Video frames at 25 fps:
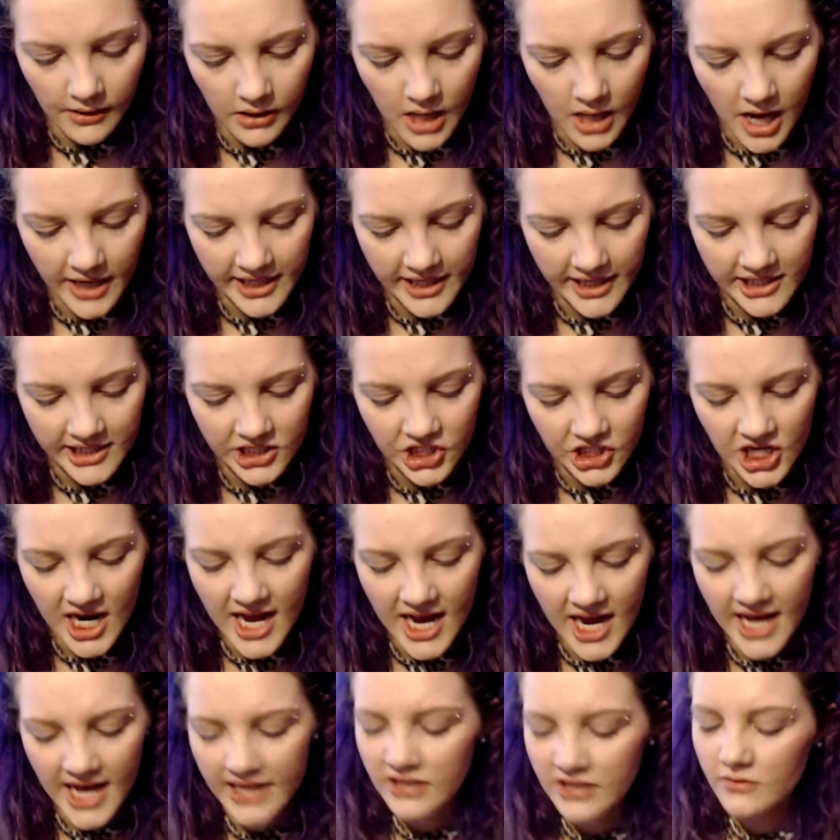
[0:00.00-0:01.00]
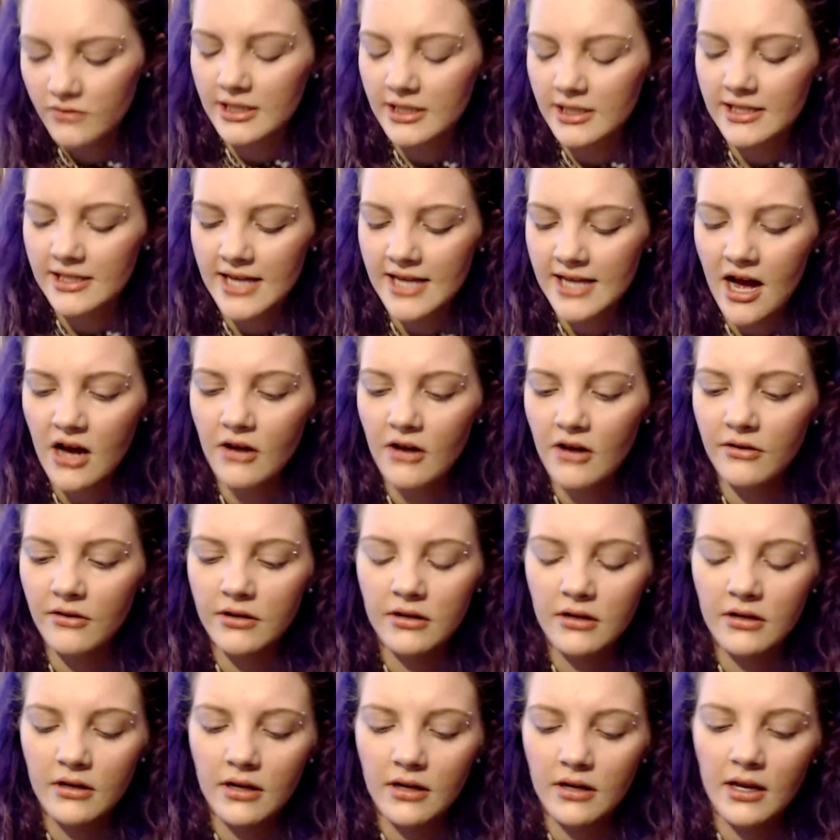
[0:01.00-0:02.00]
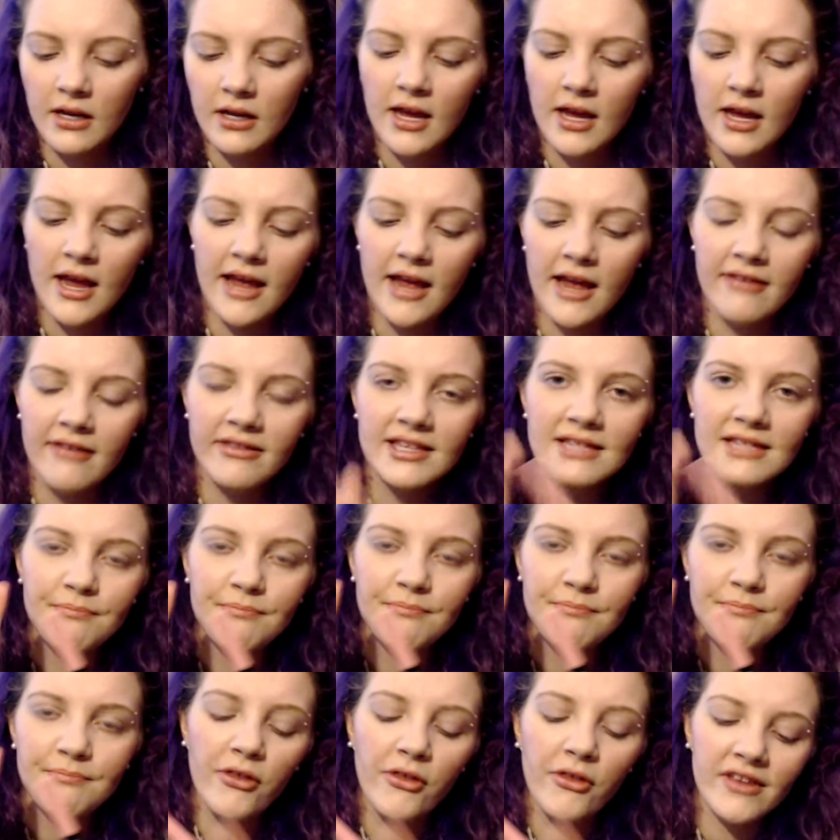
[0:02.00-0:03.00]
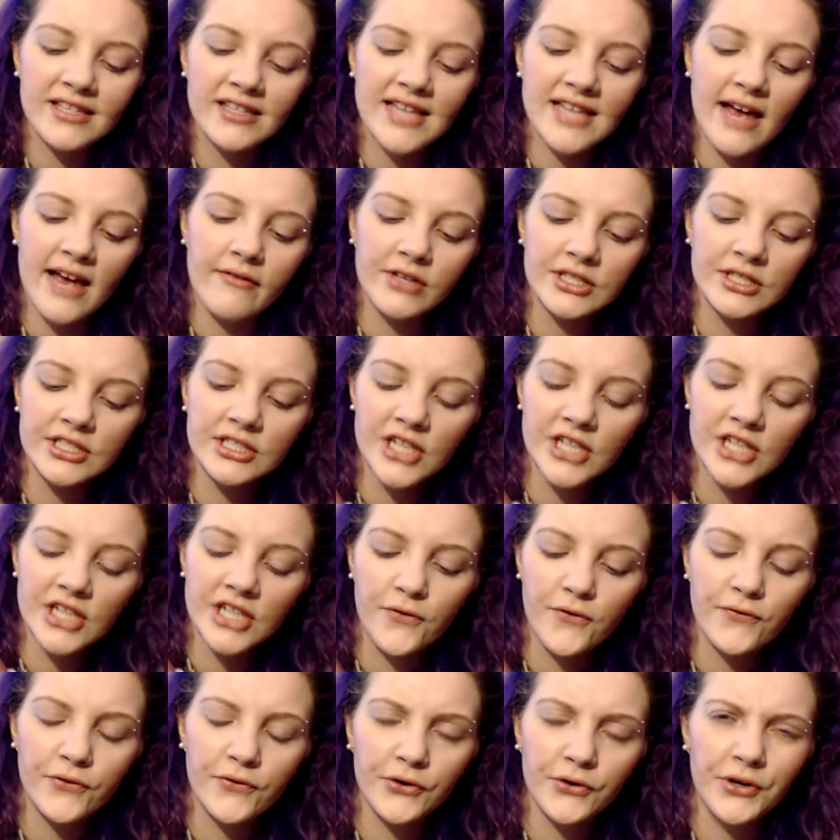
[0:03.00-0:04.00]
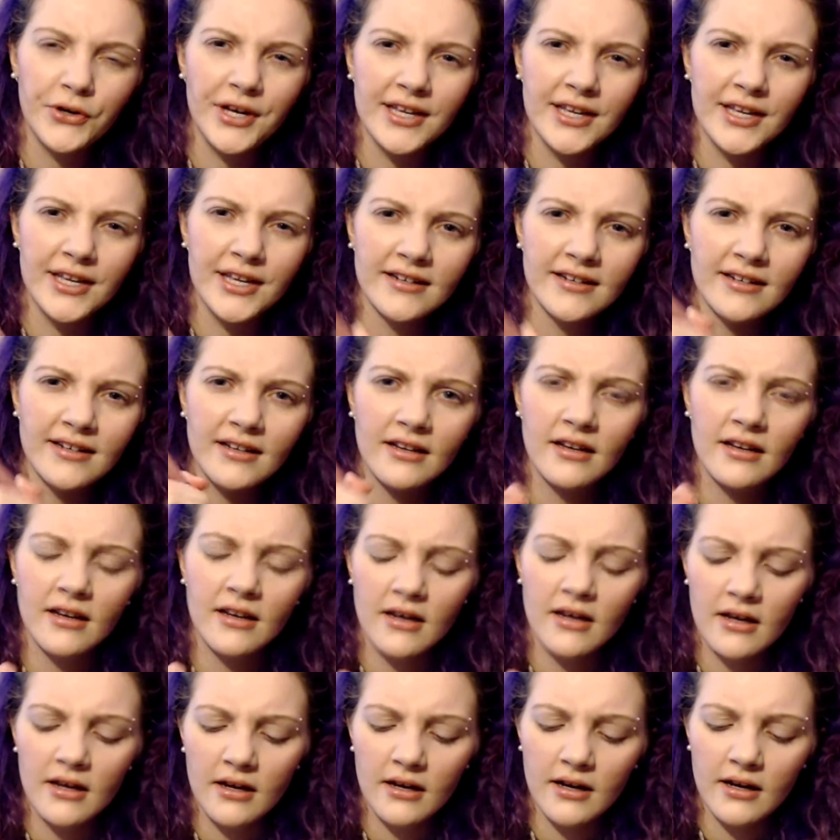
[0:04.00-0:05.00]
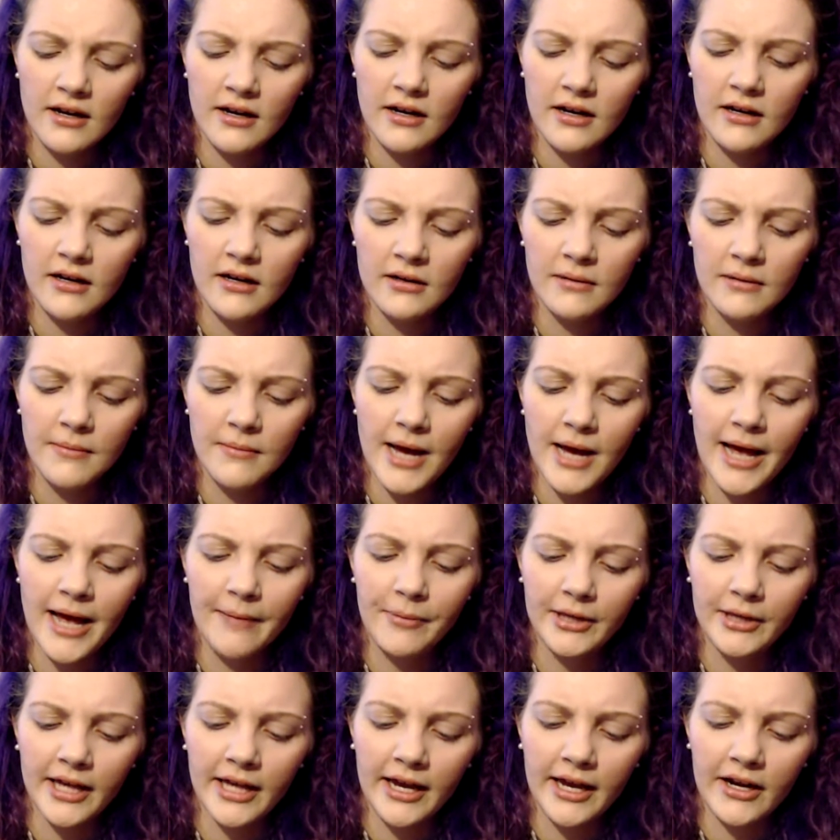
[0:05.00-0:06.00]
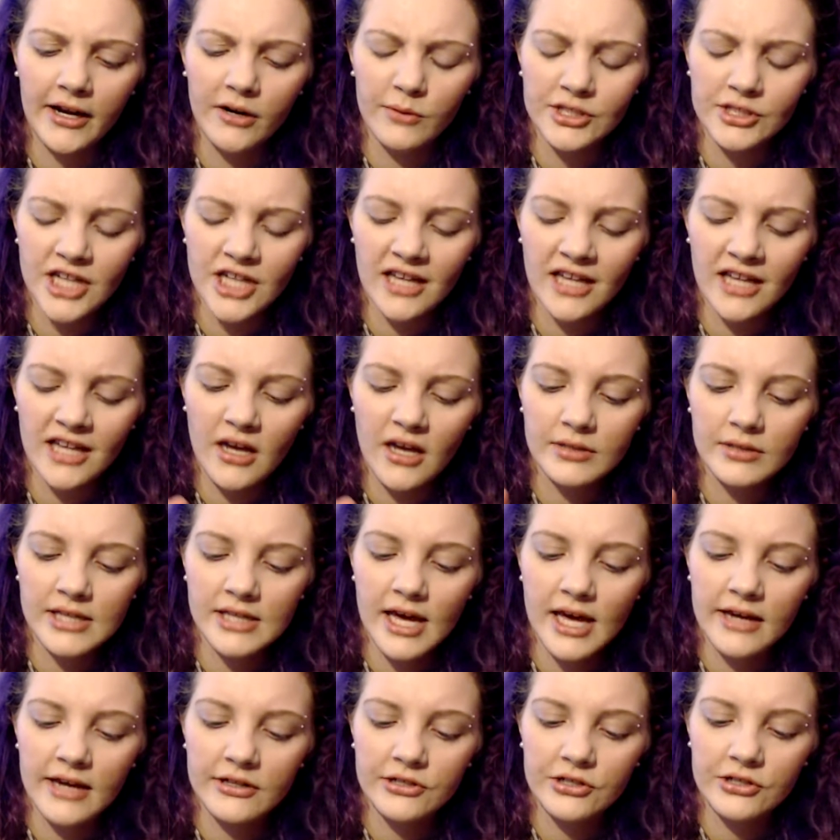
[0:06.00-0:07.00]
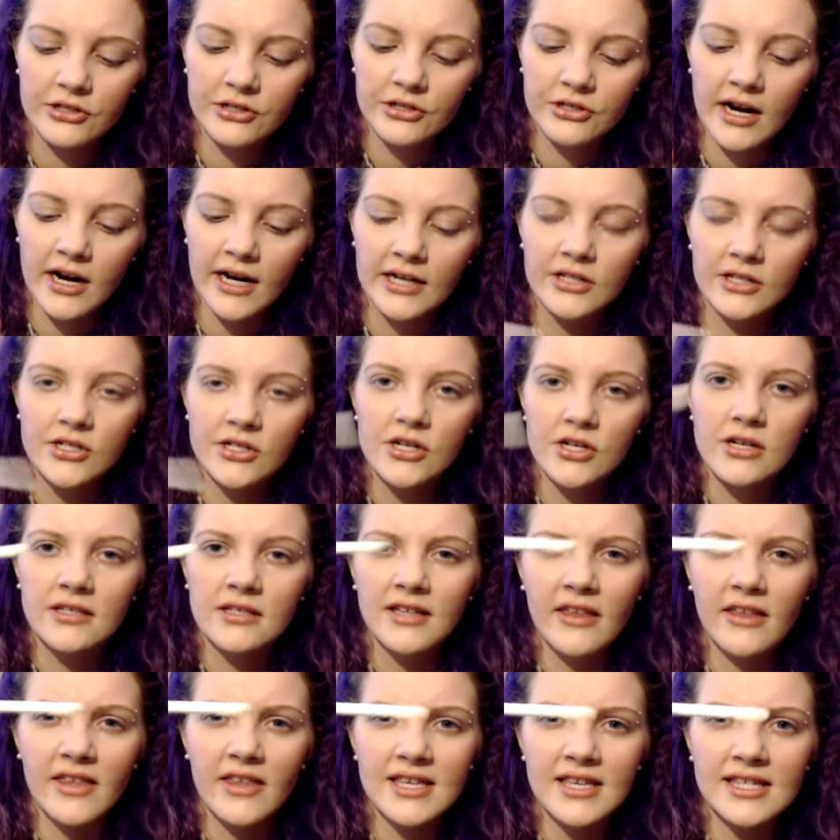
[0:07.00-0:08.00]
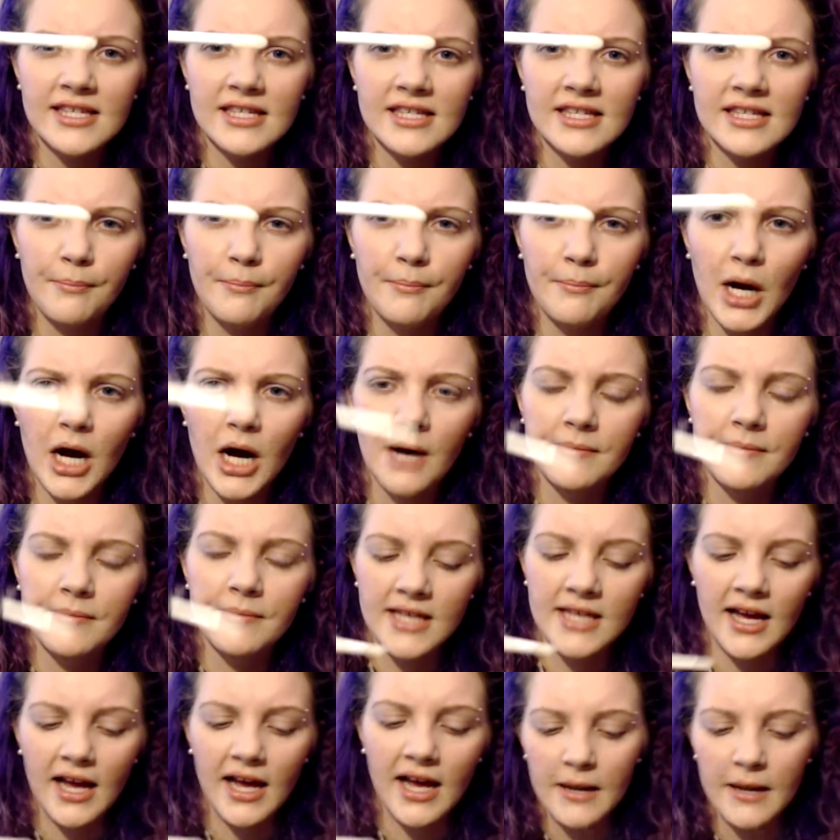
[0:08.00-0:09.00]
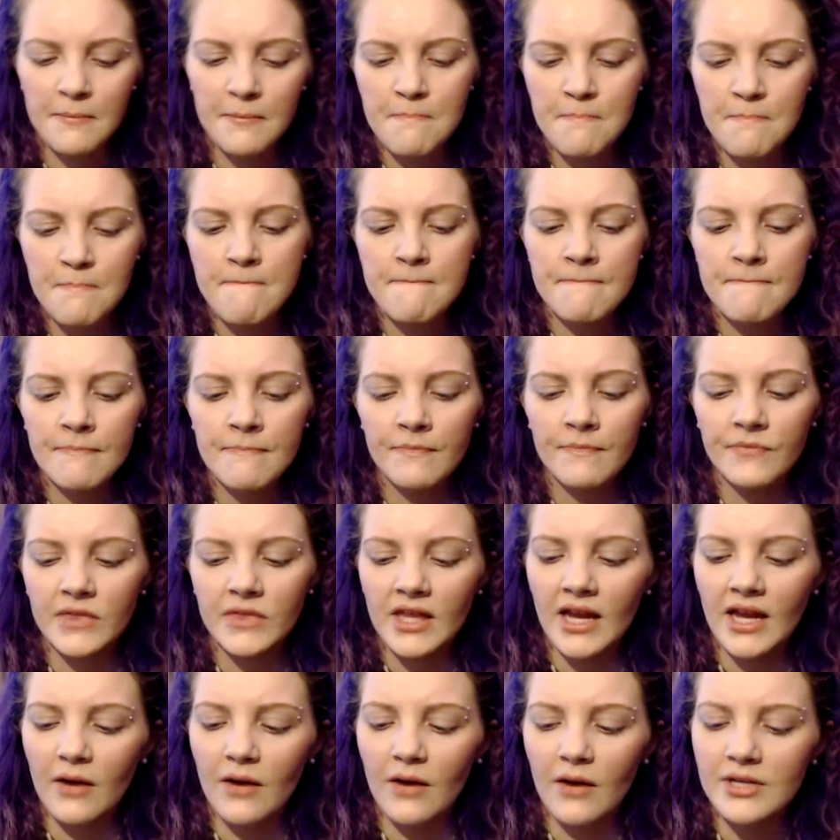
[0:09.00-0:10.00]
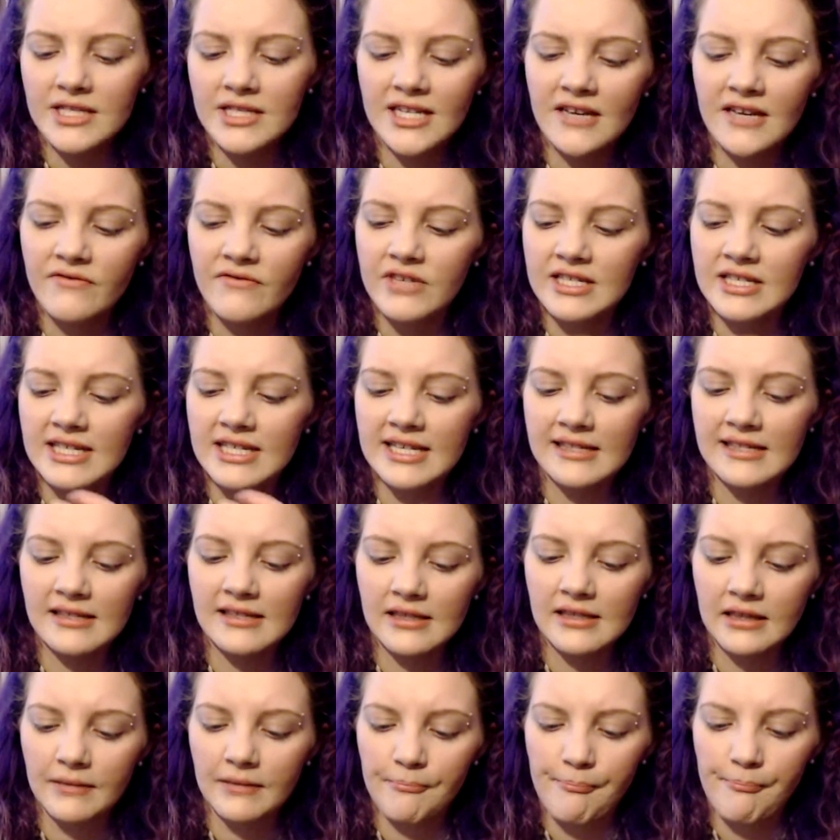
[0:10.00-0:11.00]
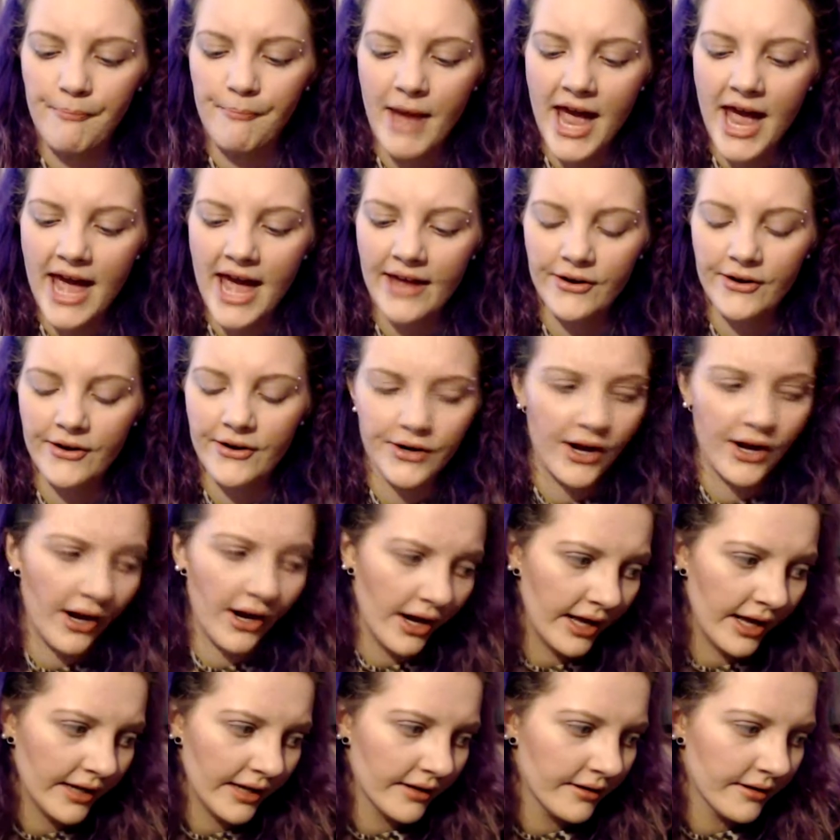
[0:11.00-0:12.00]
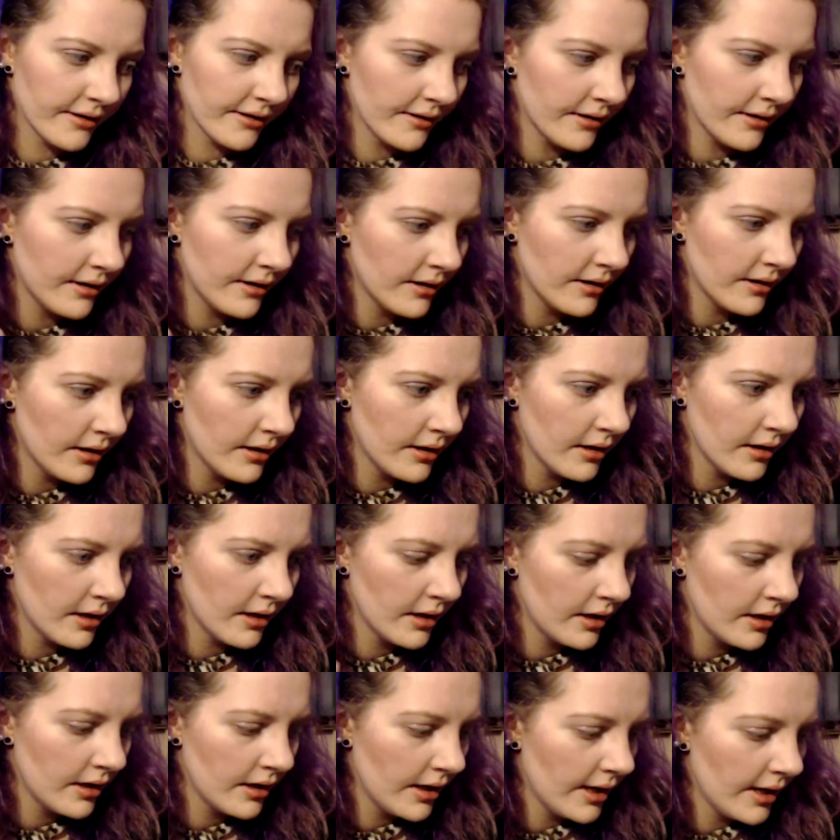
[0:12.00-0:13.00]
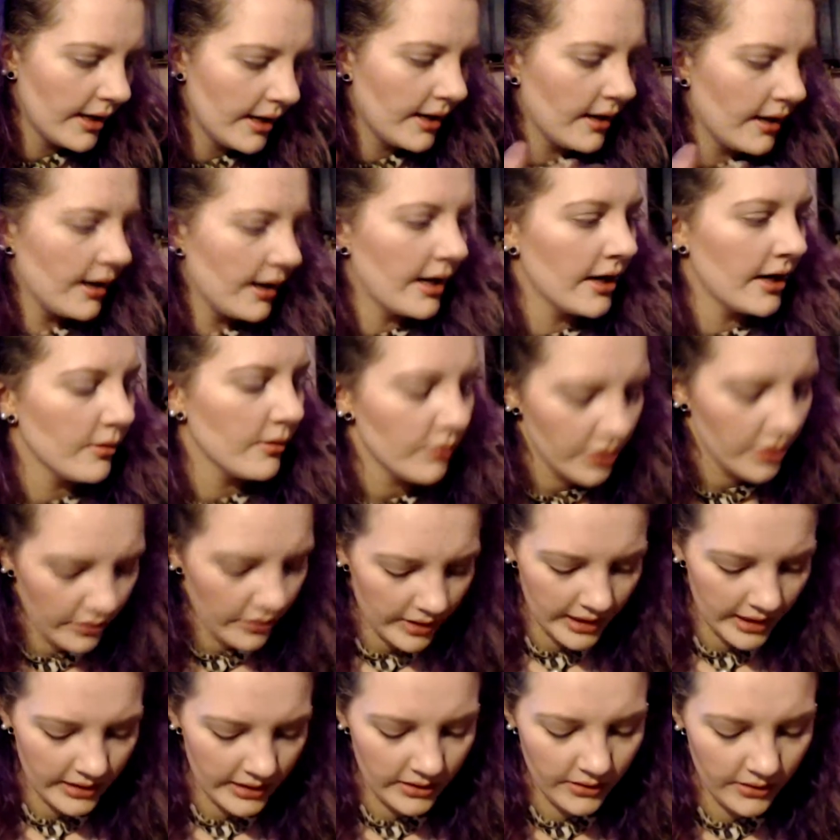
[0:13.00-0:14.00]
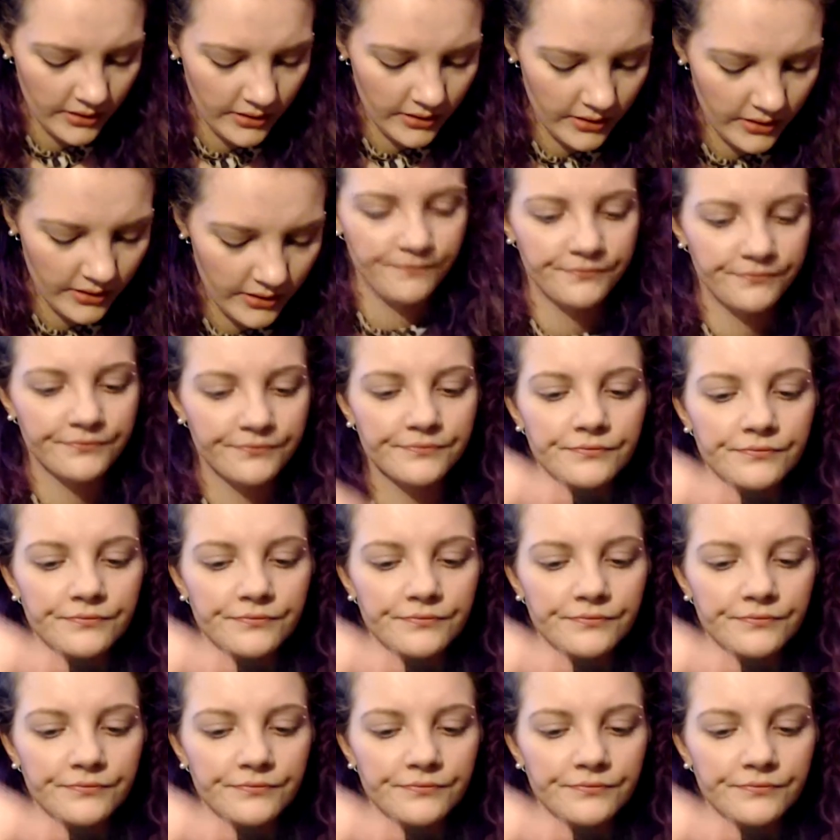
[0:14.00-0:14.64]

Lock and Shine is what it's called. And both of these have a doe foot applicator, which I thought was kind of strange. See, this is the balm side. I want to see if this gets matte or not. Here, we'll go ahead and do.